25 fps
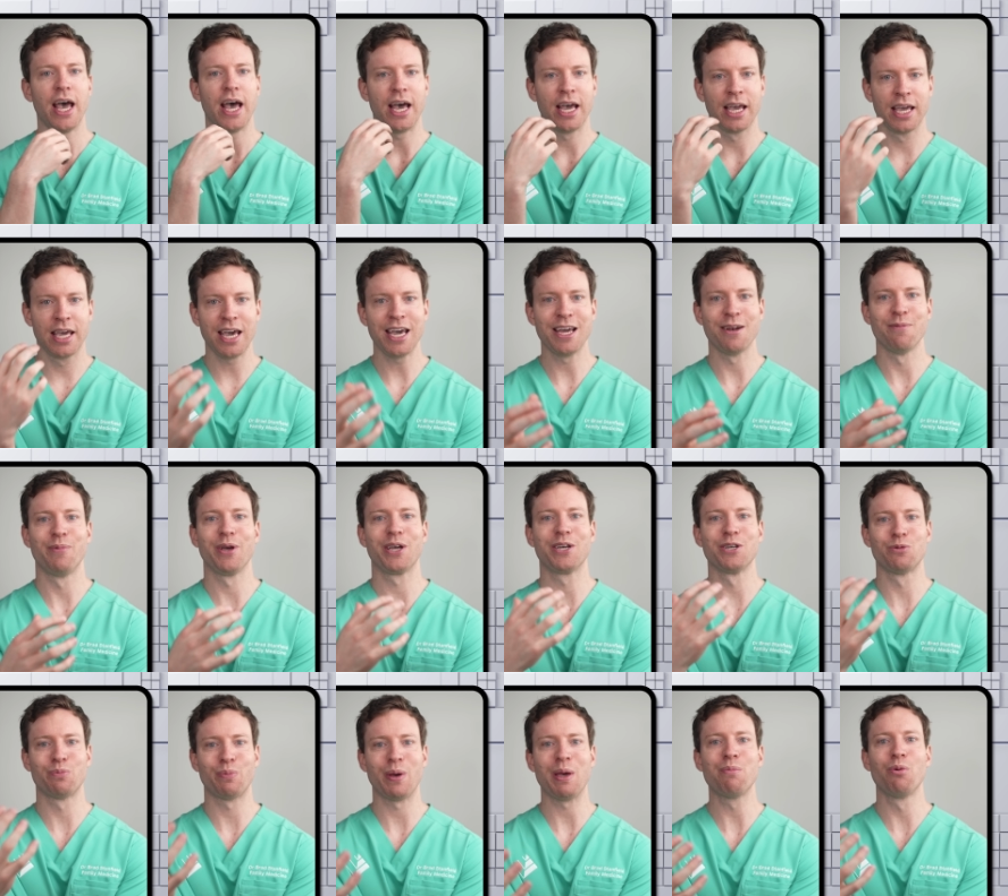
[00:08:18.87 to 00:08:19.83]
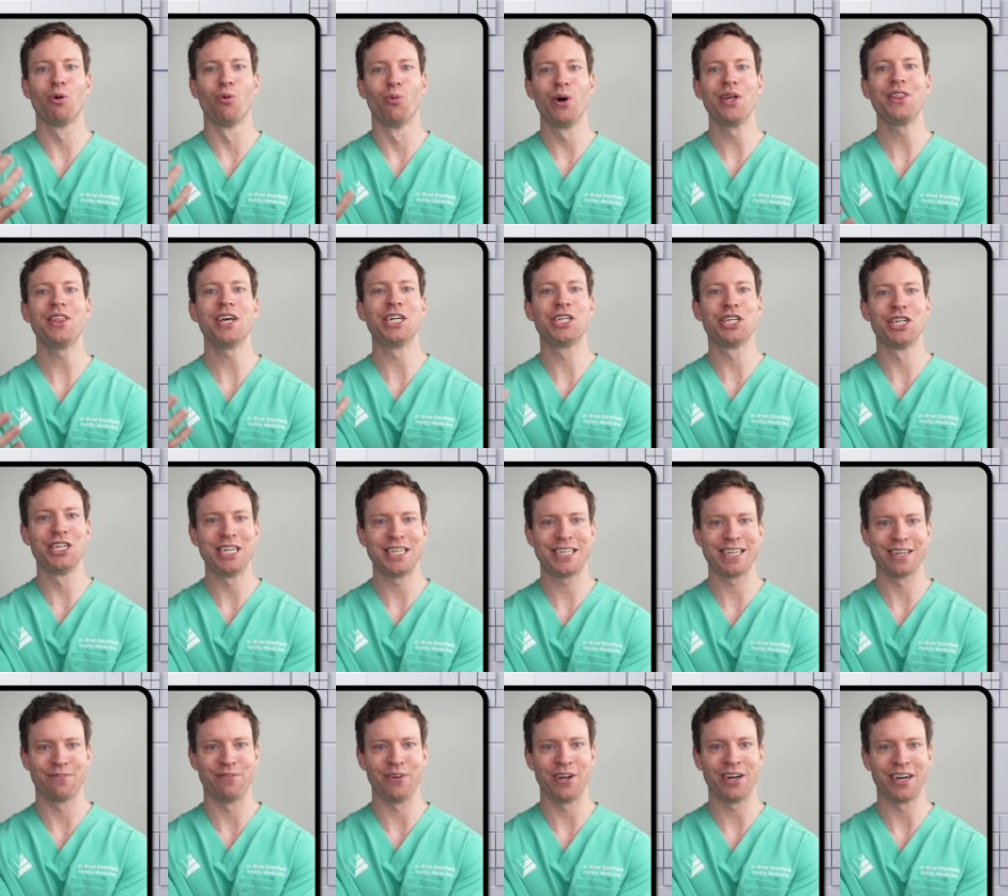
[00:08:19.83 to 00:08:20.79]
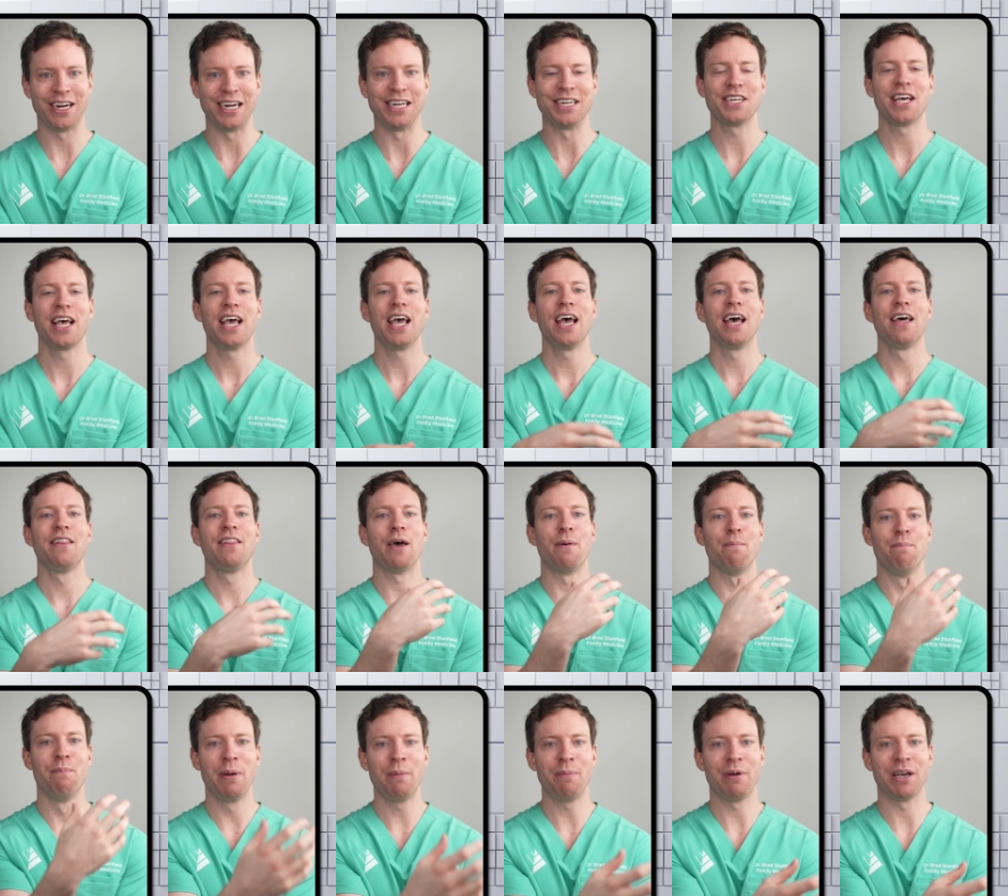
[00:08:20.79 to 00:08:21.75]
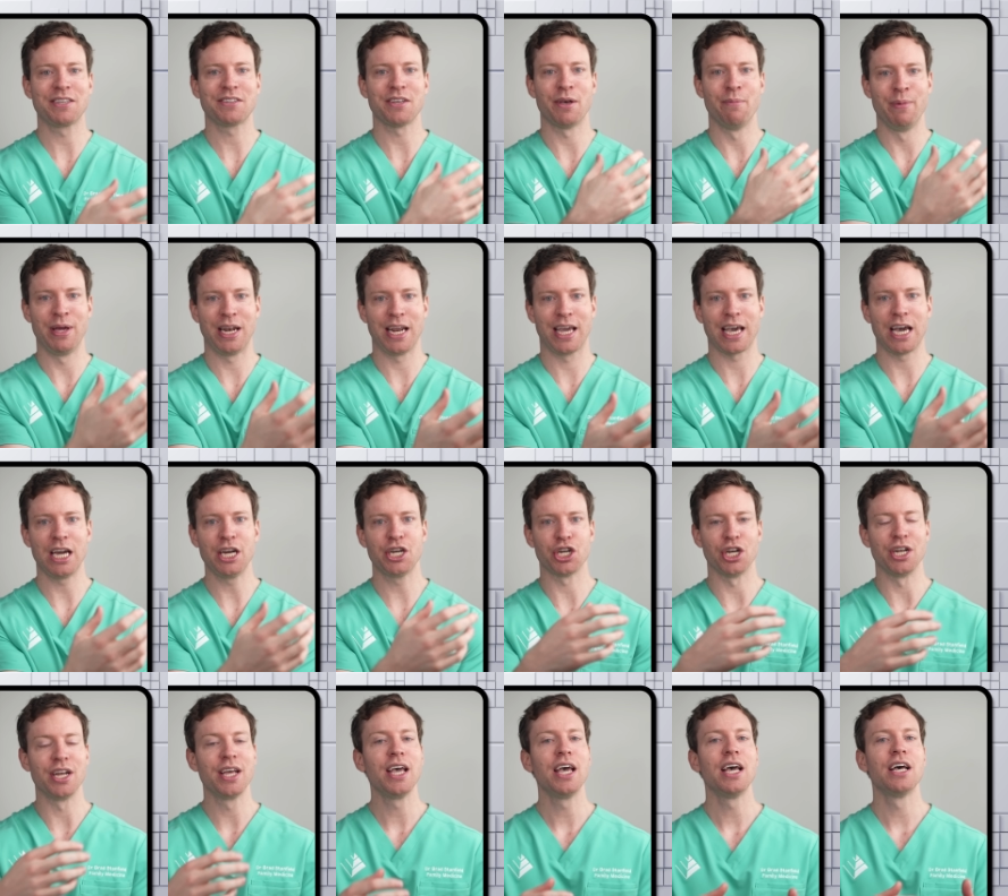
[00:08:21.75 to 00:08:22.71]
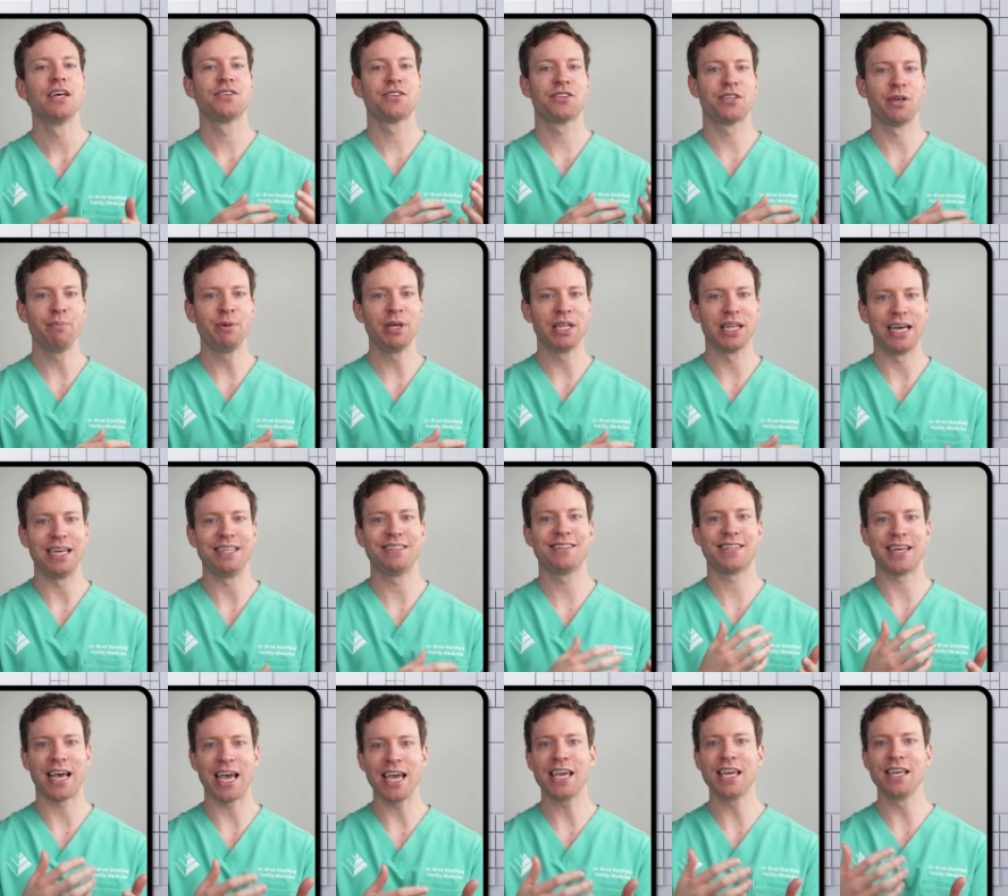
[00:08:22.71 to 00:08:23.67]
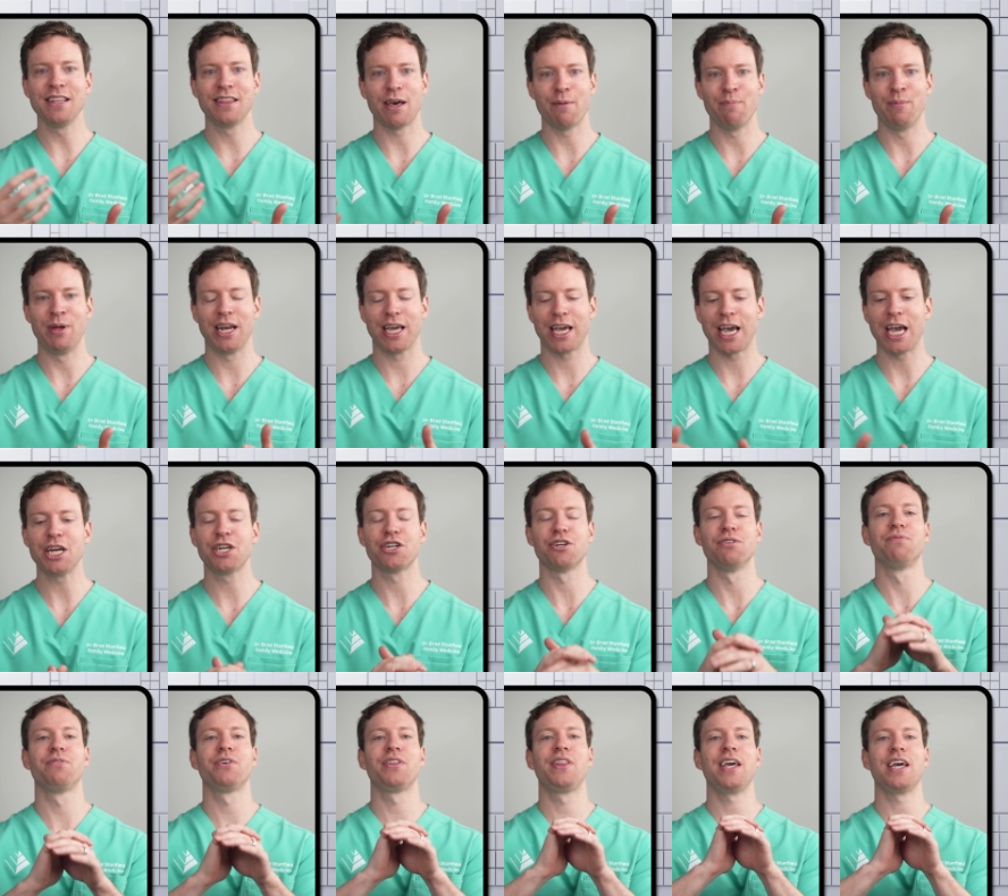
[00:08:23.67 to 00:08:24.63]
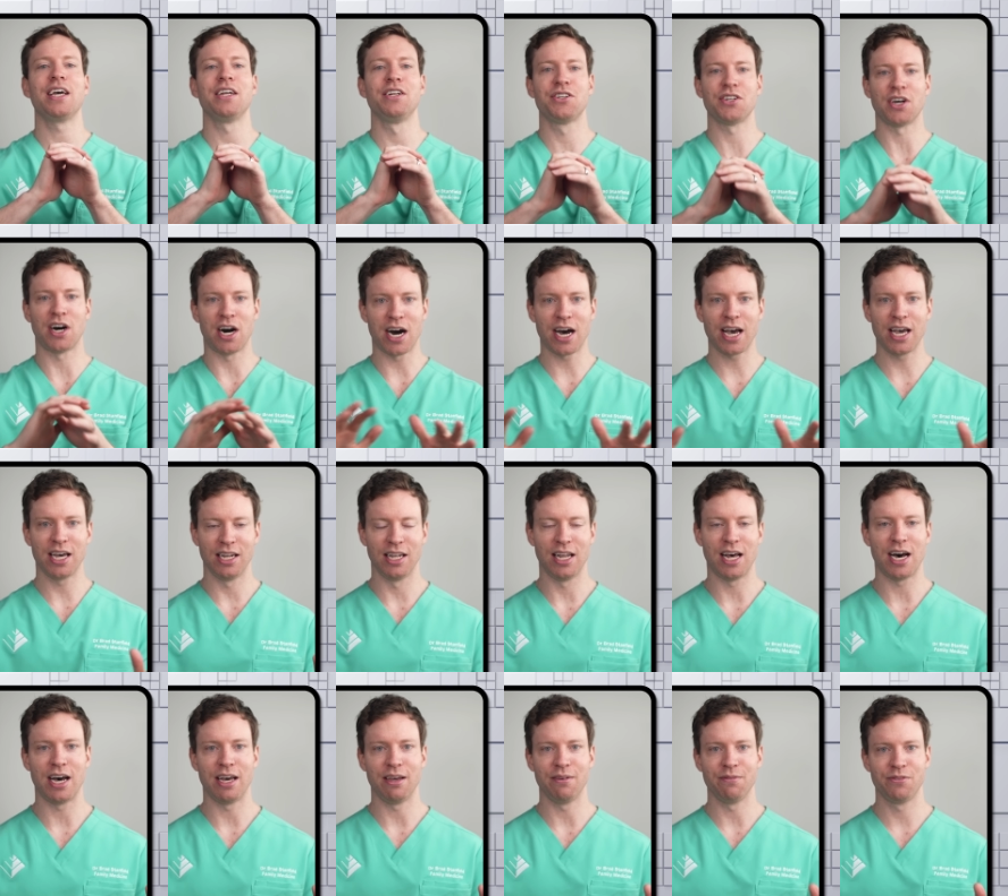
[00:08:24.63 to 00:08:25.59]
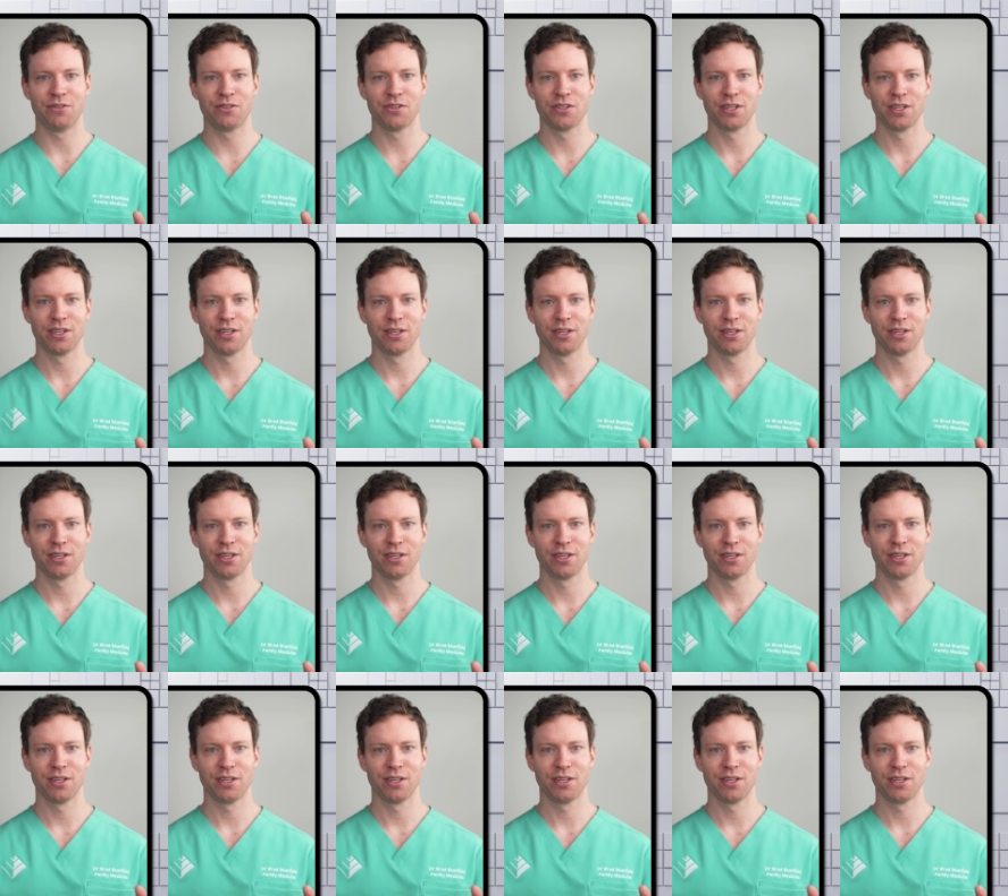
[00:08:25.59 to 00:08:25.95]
again because people with a genetic variant that mimics a medication simulates taking that medication for their entire lives.